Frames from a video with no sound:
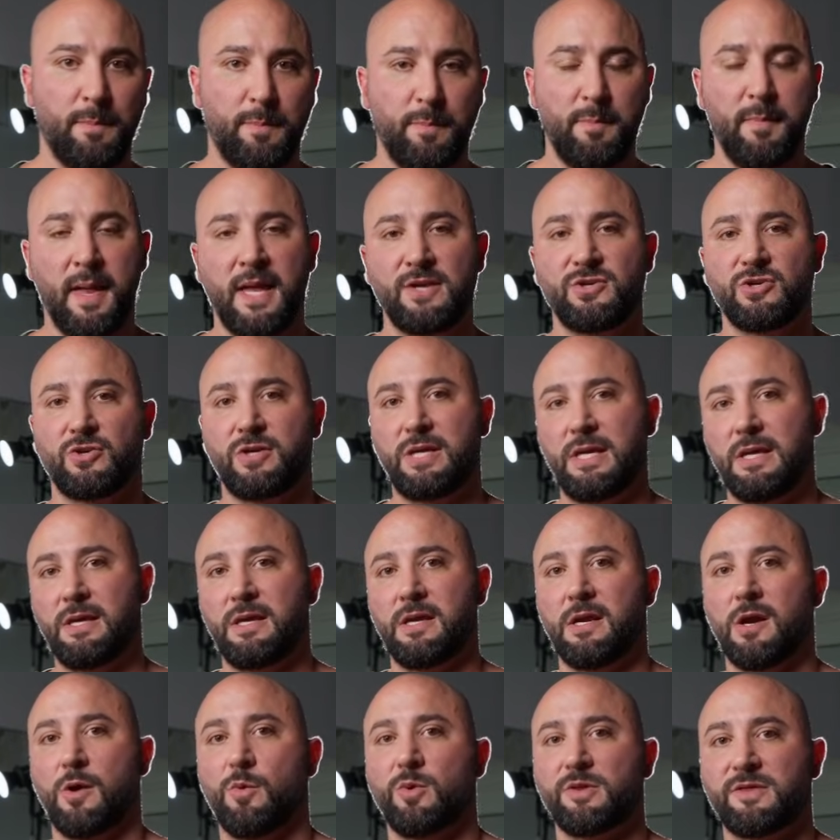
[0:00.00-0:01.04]
major key
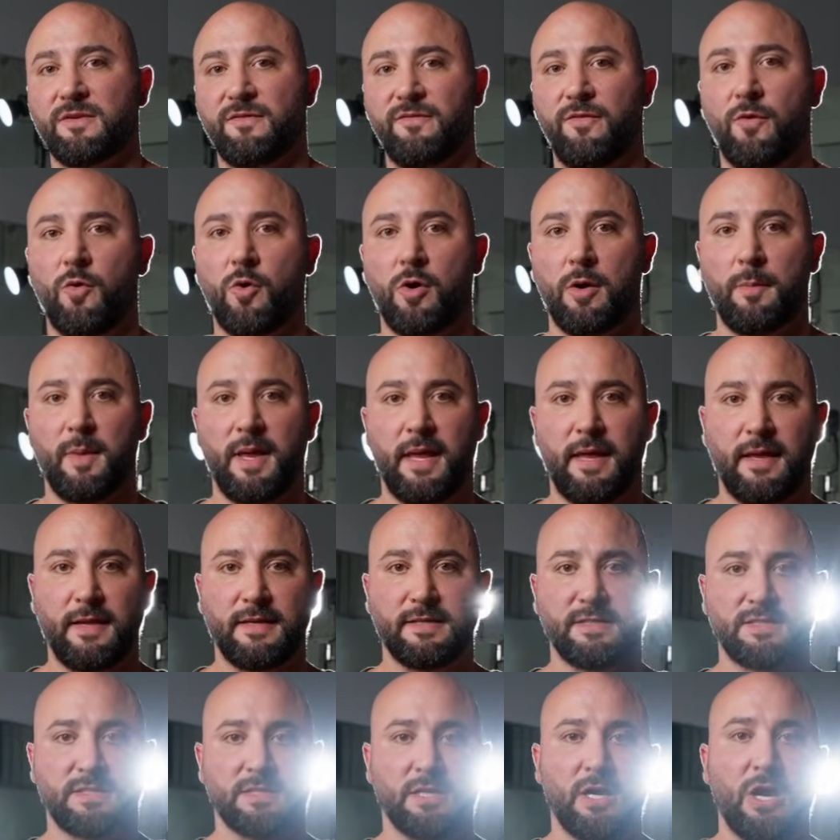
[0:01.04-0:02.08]
here with the form
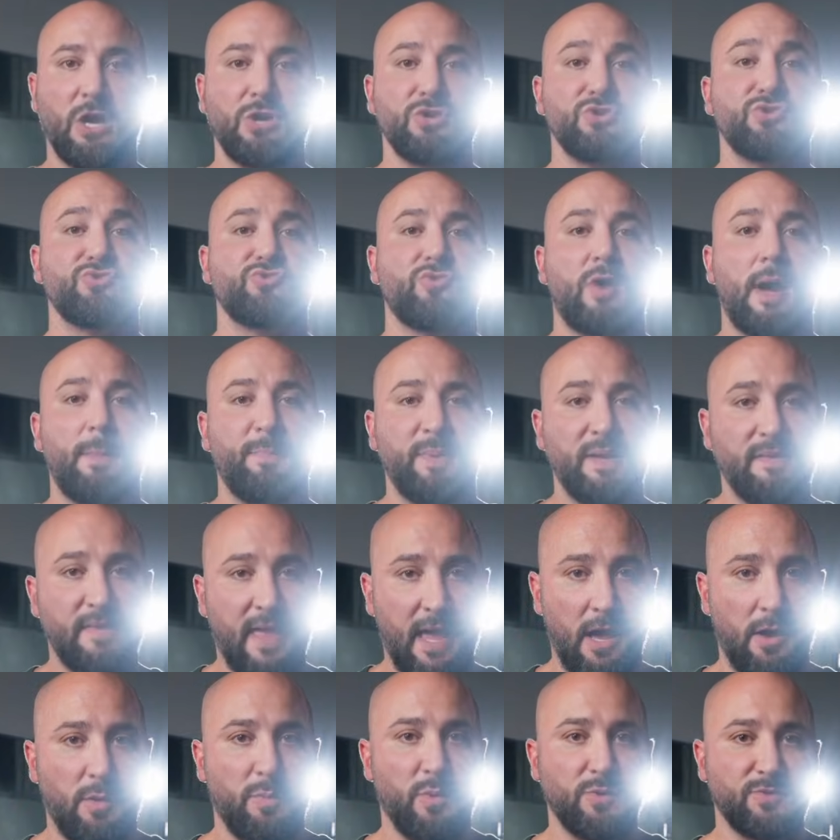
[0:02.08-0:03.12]
is dropping the
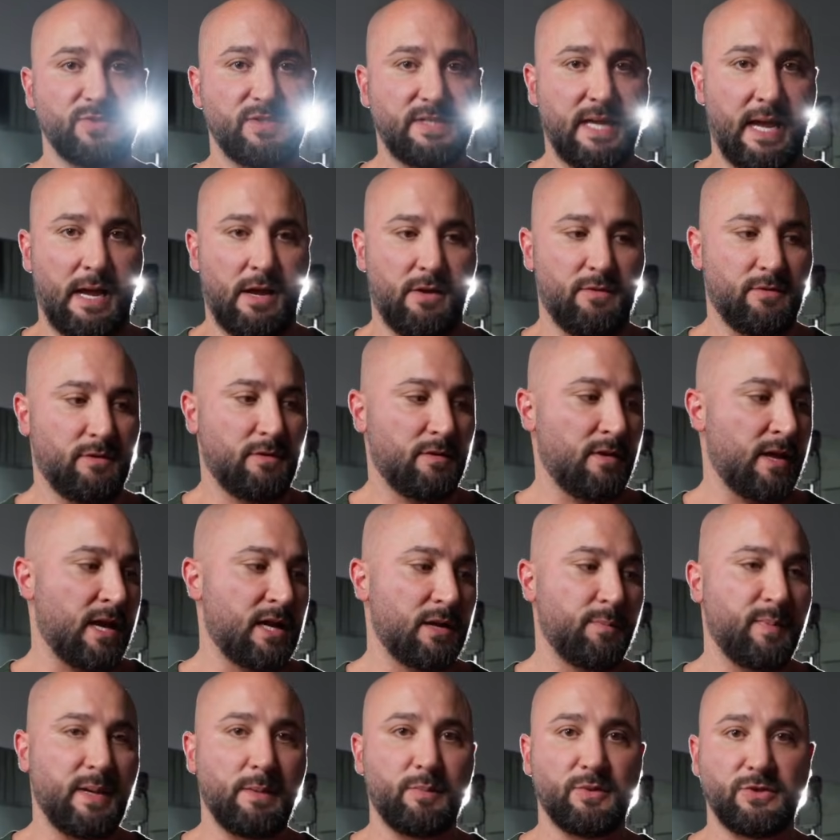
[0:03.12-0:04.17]
elbows down. A lot of
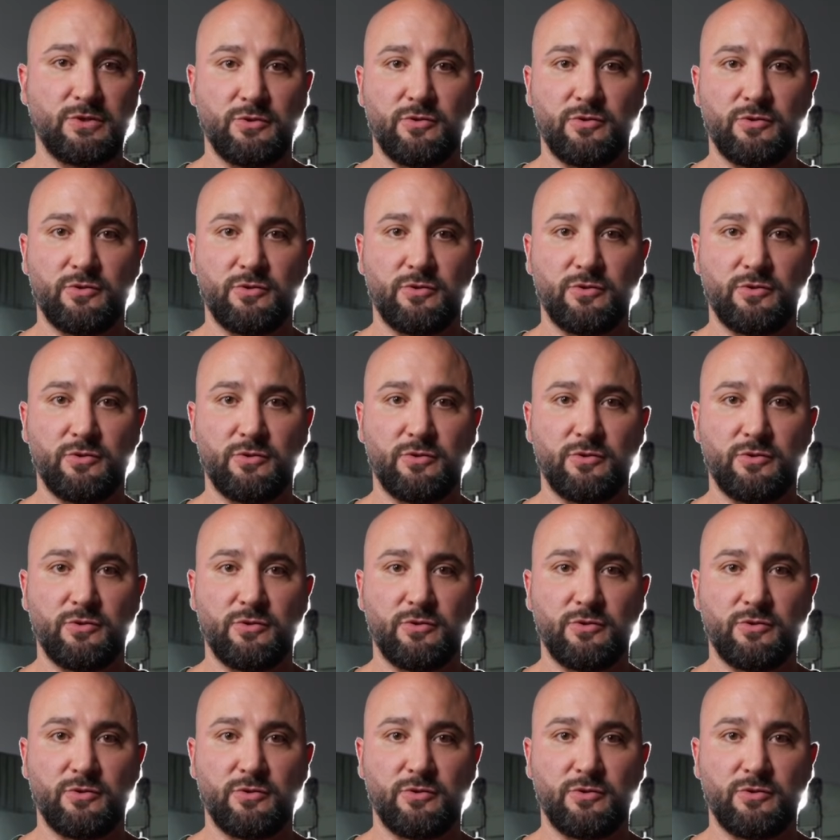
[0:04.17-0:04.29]
people do